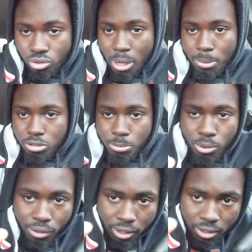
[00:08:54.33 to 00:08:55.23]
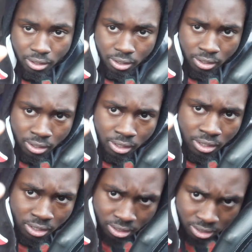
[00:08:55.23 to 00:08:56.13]
Tropical Smoothie.
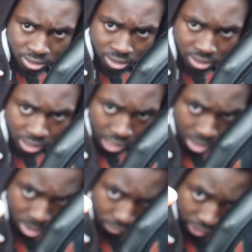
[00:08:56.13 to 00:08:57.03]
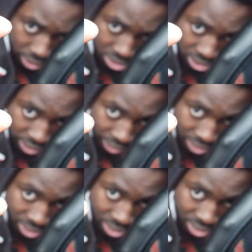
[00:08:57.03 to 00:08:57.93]
I don't know if y'all can see that.